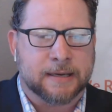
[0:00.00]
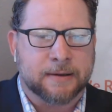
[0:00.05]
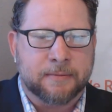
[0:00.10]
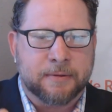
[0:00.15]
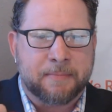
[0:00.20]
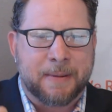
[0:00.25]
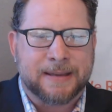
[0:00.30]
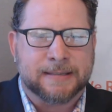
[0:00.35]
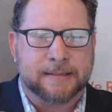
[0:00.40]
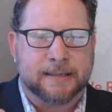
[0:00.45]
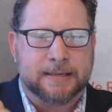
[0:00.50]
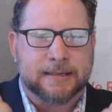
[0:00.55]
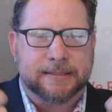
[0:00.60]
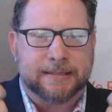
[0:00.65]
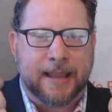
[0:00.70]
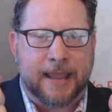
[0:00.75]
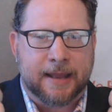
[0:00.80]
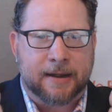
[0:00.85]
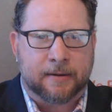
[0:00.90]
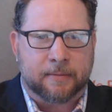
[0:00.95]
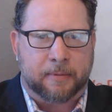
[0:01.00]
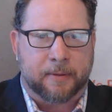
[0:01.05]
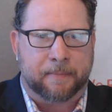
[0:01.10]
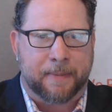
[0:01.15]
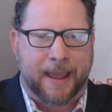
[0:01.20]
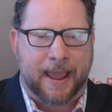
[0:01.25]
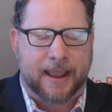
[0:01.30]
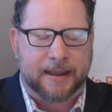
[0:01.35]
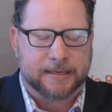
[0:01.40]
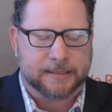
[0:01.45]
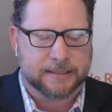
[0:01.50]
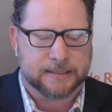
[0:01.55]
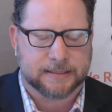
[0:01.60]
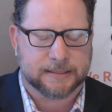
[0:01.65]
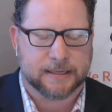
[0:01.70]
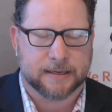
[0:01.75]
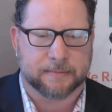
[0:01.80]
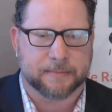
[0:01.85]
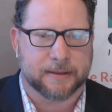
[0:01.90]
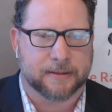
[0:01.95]
And you basically just handed them a package.
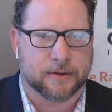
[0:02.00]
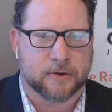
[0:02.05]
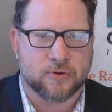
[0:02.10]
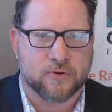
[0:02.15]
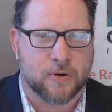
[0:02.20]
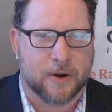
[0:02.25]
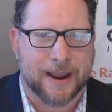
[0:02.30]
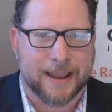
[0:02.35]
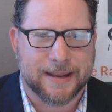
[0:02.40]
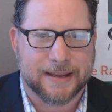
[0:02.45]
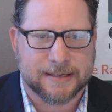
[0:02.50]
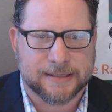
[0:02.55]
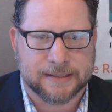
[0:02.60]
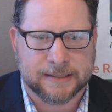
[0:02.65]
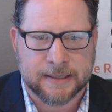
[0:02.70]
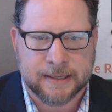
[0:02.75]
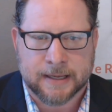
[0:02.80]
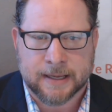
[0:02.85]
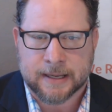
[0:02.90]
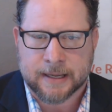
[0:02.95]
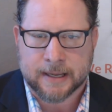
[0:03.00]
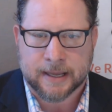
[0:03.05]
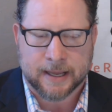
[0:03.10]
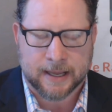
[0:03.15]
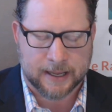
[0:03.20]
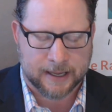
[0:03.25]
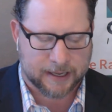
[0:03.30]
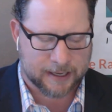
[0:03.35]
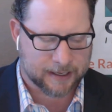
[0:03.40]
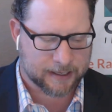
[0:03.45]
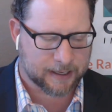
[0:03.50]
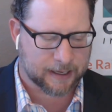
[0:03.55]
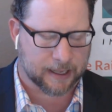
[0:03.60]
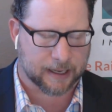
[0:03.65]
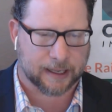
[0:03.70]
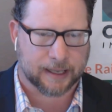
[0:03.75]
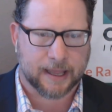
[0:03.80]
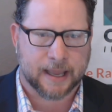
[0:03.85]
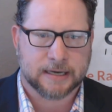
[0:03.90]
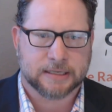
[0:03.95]
It's going to be the greatest
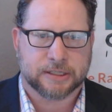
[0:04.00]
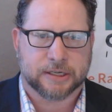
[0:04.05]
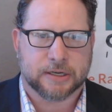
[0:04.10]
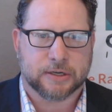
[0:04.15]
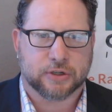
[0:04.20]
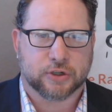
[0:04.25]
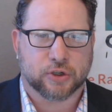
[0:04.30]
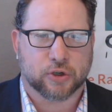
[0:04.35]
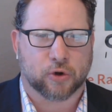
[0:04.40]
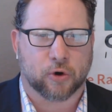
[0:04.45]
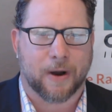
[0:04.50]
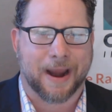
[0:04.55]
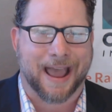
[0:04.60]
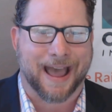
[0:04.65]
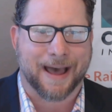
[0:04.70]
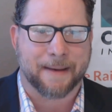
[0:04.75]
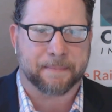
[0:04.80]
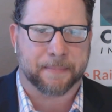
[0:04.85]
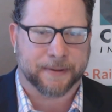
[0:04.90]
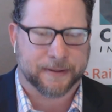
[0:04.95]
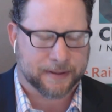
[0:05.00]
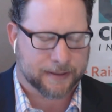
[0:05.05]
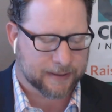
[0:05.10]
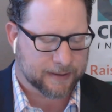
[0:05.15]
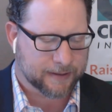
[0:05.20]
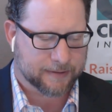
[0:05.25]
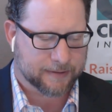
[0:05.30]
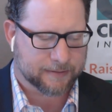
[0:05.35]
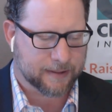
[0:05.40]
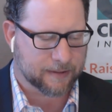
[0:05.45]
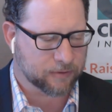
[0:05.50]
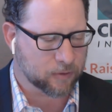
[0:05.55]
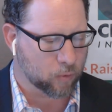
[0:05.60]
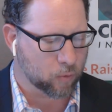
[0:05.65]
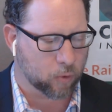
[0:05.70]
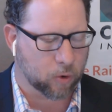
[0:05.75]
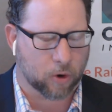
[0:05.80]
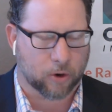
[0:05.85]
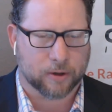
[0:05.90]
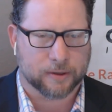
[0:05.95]
collection trap that the
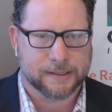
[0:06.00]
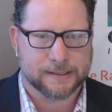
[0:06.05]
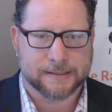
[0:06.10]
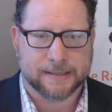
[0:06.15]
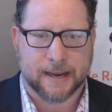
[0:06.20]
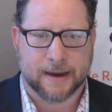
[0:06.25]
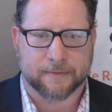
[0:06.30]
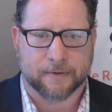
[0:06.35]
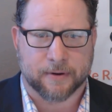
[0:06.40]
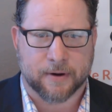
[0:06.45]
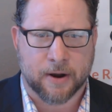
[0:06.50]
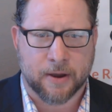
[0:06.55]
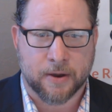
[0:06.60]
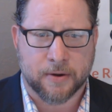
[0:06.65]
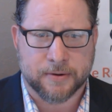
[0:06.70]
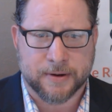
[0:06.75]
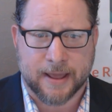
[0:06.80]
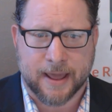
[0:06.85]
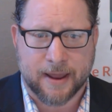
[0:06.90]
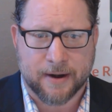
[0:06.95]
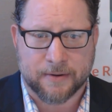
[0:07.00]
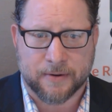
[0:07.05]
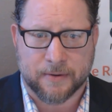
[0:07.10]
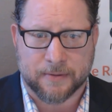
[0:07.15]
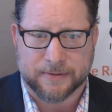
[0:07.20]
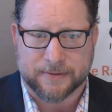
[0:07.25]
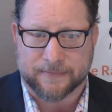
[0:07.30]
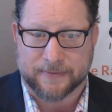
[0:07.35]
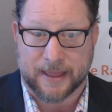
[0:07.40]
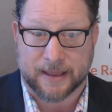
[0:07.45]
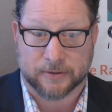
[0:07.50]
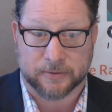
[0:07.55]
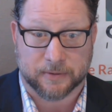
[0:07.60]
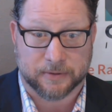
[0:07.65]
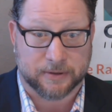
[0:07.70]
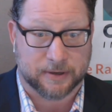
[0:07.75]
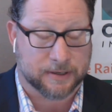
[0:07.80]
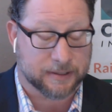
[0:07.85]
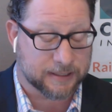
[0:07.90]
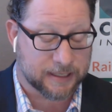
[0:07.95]
world has ever owned. Now, I don't know if that's
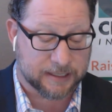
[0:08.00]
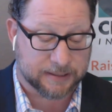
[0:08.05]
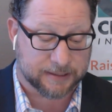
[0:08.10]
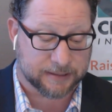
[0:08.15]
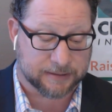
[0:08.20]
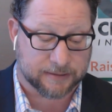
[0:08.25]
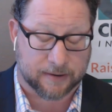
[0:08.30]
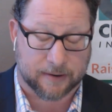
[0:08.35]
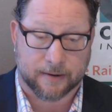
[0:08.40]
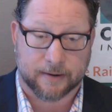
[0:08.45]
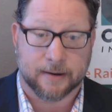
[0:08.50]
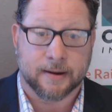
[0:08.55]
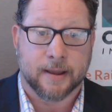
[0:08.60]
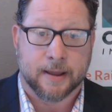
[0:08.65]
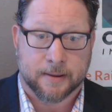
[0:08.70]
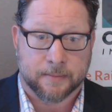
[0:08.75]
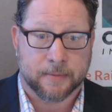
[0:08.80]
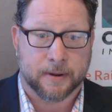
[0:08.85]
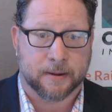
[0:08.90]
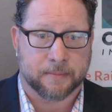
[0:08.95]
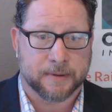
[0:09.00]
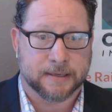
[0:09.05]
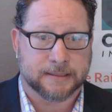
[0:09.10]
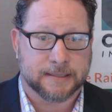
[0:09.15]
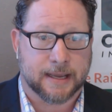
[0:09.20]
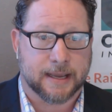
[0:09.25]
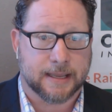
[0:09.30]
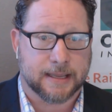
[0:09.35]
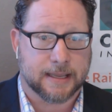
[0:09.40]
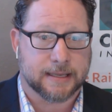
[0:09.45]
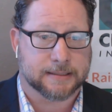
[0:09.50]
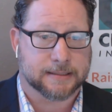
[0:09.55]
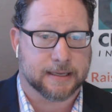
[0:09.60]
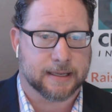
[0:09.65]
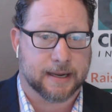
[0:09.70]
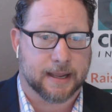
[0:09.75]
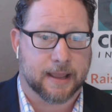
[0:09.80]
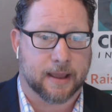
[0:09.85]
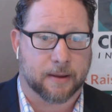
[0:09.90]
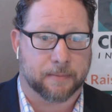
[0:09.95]
what their intentions are, but I'm going to tell you, it's
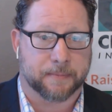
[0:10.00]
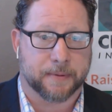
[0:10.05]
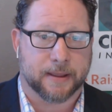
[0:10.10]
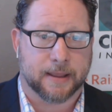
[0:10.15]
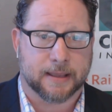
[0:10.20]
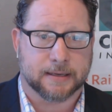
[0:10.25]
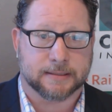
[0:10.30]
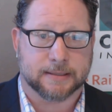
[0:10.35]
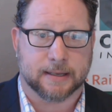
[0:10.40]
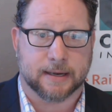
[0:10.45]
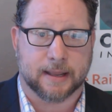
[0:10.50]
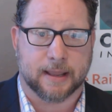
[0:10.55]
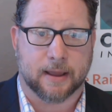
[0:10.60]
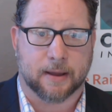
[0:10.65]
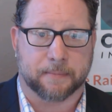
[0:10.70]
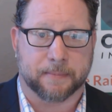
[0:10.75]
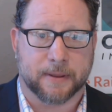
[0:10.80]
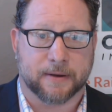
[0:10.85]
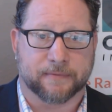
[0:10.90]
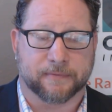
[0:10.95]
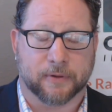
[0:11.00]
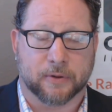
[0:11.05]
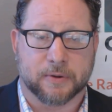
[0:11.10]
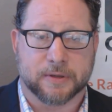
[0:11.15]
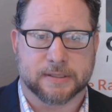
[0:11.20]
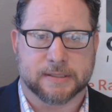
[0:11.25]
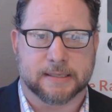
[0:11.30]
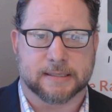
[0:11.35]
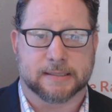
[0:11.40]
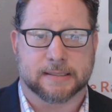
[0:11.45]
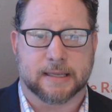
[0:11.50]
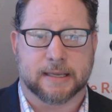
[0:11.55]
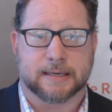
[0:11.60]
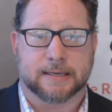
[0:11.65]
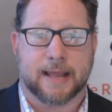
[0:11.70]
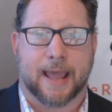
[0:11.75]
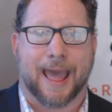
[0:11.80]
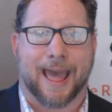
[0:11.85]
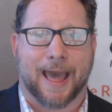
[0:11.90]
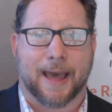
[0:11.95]
going to help. It's going to help influence this
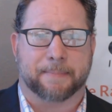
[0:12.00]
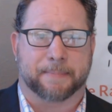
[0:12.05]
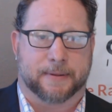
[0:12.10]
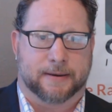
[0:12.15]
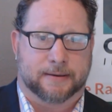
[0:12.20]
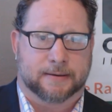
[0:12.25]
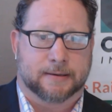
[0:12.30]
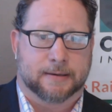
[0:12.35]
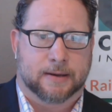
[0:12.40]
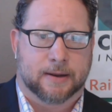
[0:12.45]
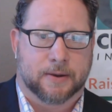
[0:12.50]
thing to happen.